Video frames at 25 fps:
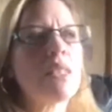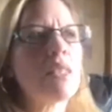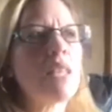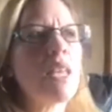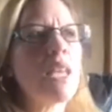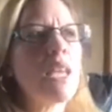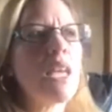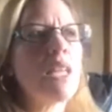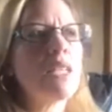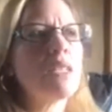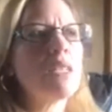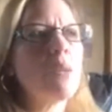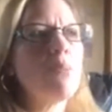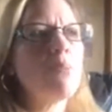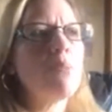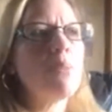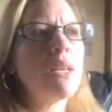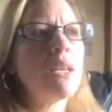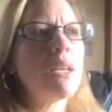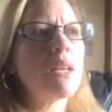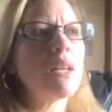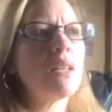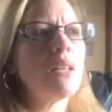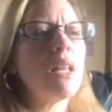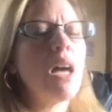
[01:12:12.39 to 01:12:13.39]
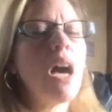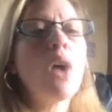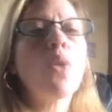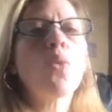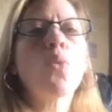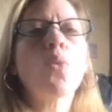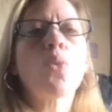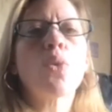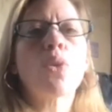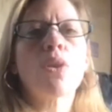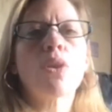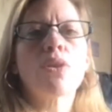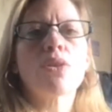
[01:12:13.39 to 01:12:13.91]
and they end up being a
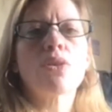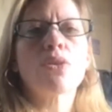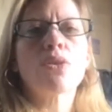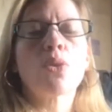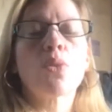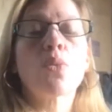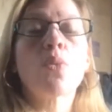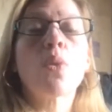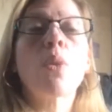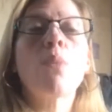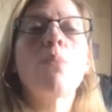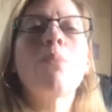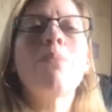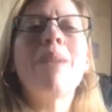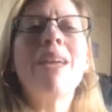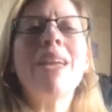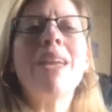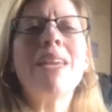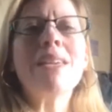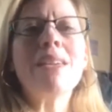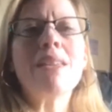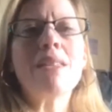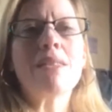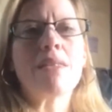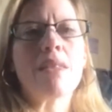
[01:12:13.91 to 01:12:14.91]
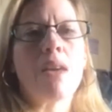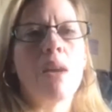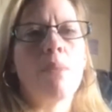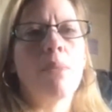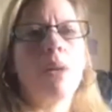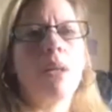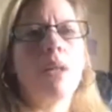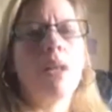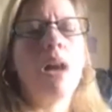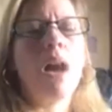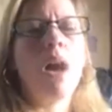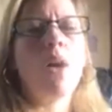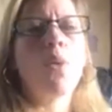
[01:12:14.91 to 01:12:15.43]
lot worse, or we're making them
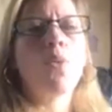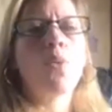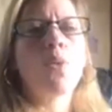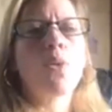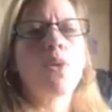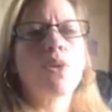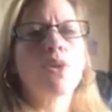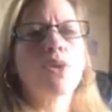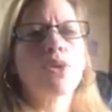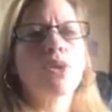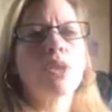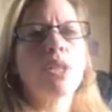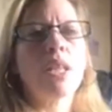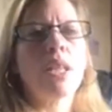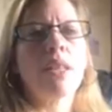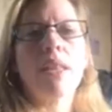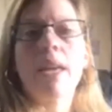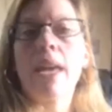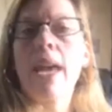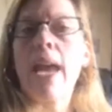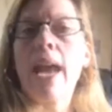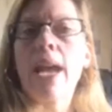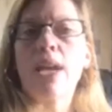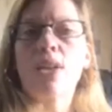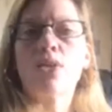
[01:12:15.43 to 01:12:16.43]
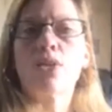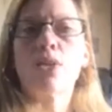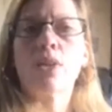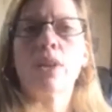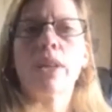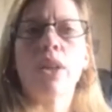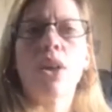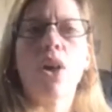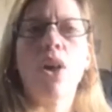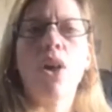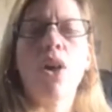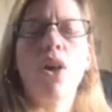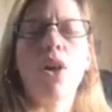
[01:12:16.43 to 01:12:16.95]
a lot worse than they
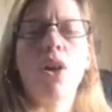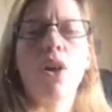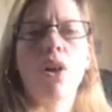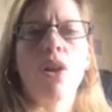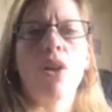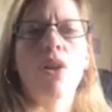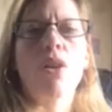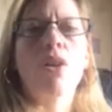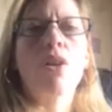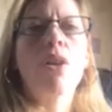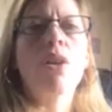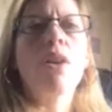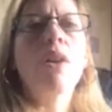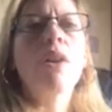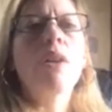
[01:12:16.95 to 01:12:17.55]
actually are.